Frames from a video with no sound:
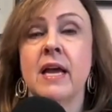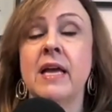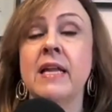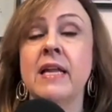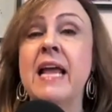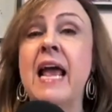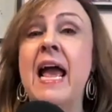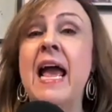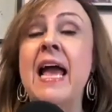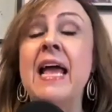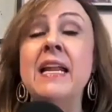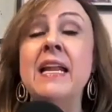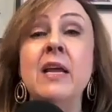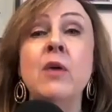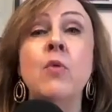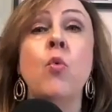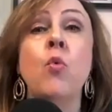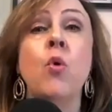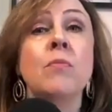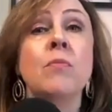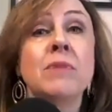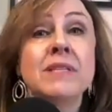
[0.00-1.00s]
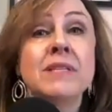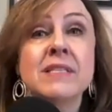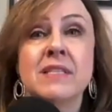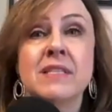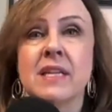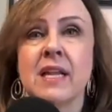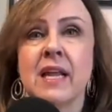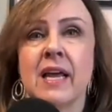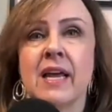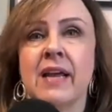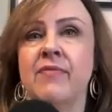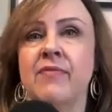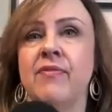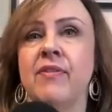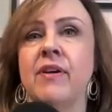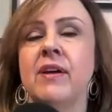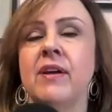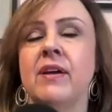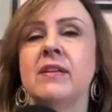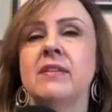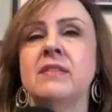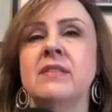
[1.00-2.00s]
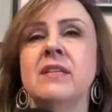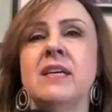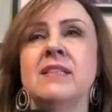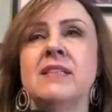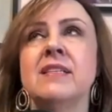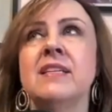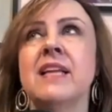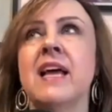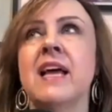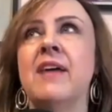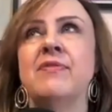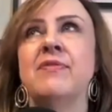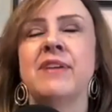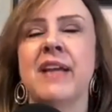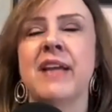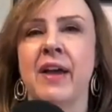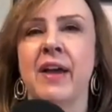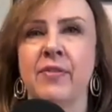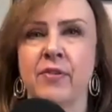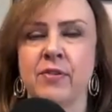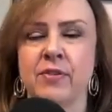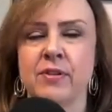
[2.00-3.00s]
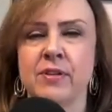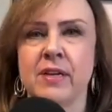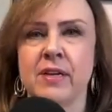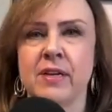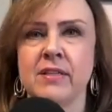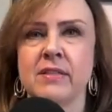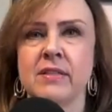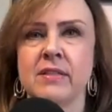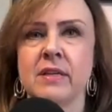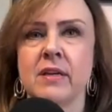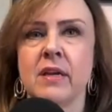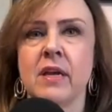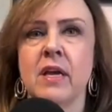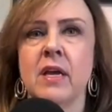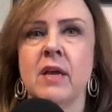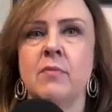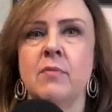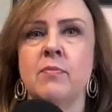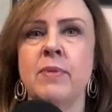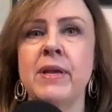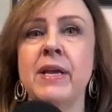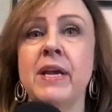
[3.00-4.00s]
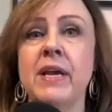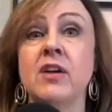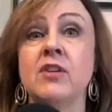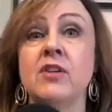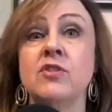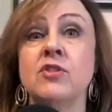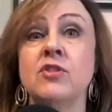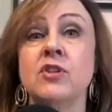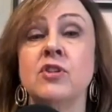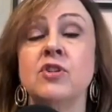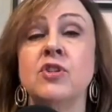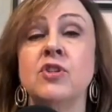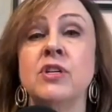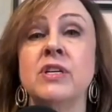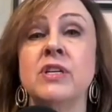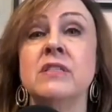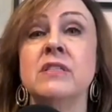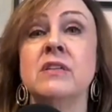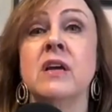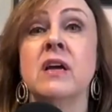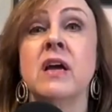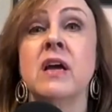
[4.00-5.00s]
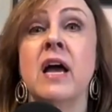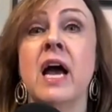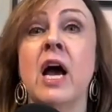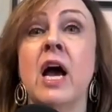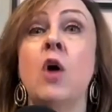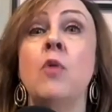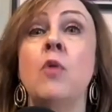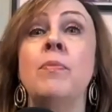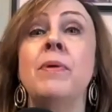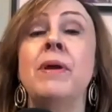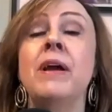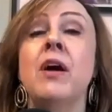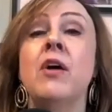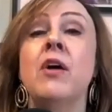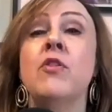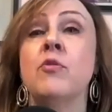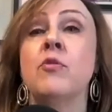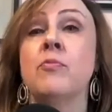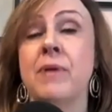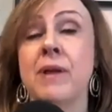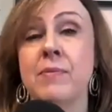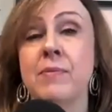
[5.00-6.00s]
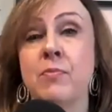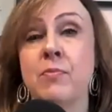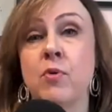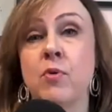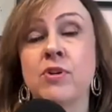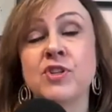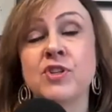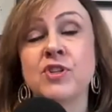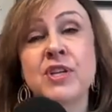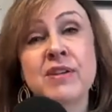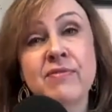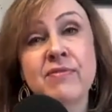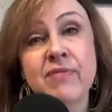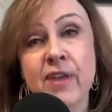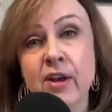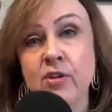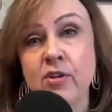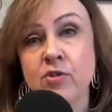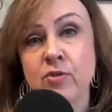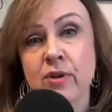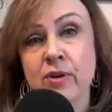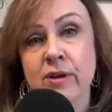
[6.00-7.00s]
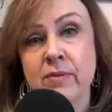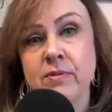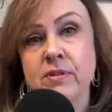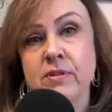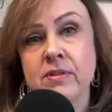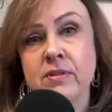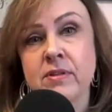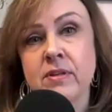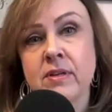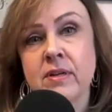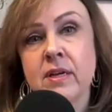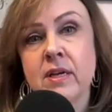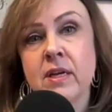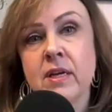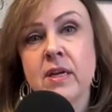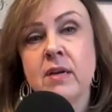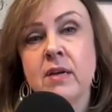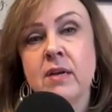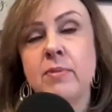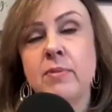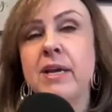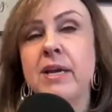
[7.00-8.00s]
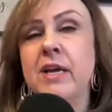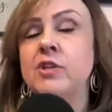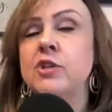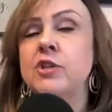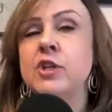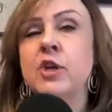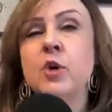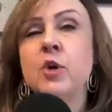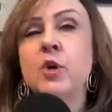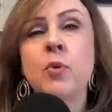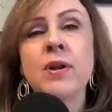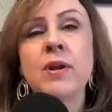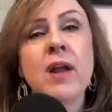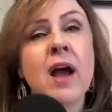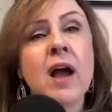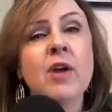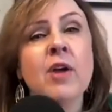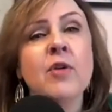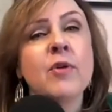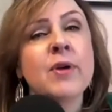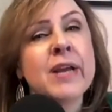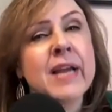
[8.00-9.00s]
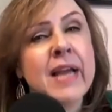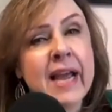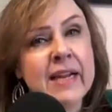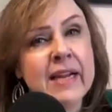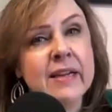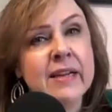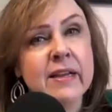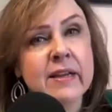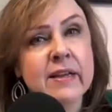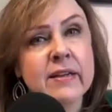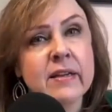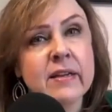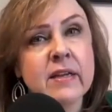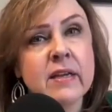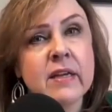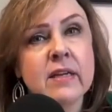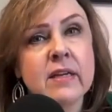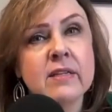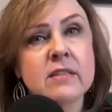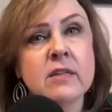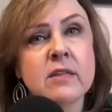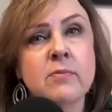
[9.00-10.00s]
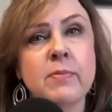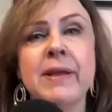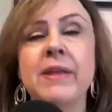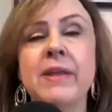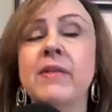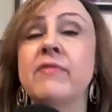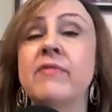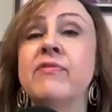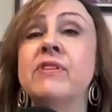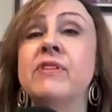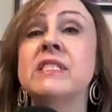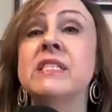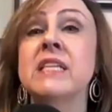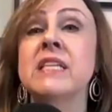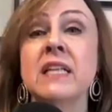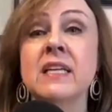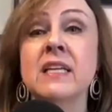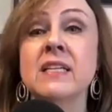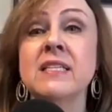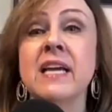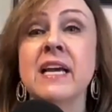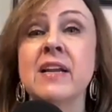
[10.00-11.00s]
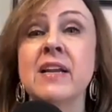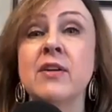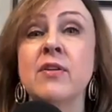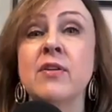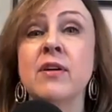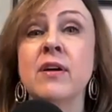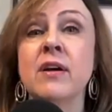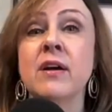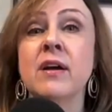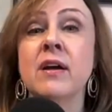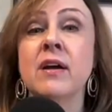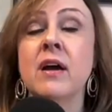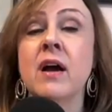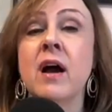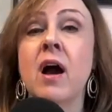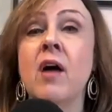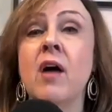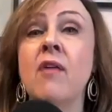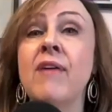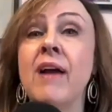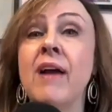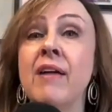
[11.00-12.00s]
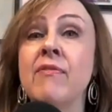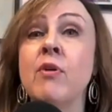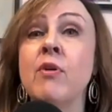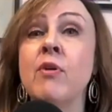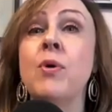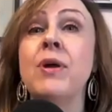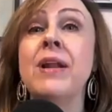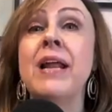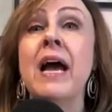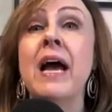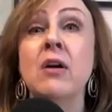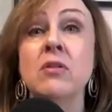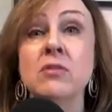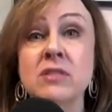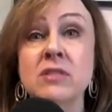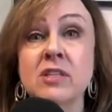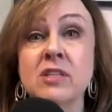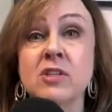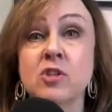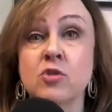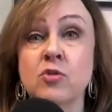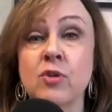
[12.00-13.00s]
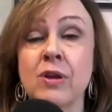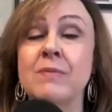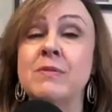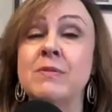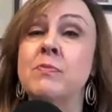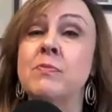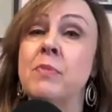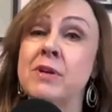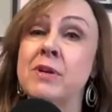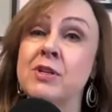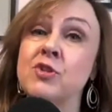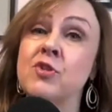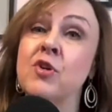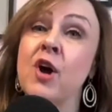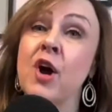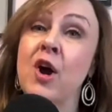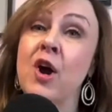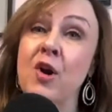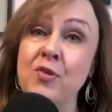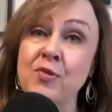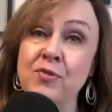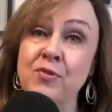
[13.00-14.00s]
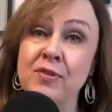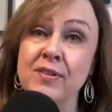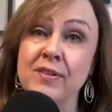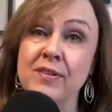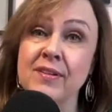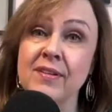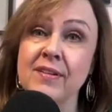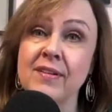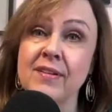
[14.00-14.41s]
And any woman's life doesn't have to gather dust because she's helping other people achieve their dreams. Because you were not created to be the facilitator of everyone else's dreams but your own.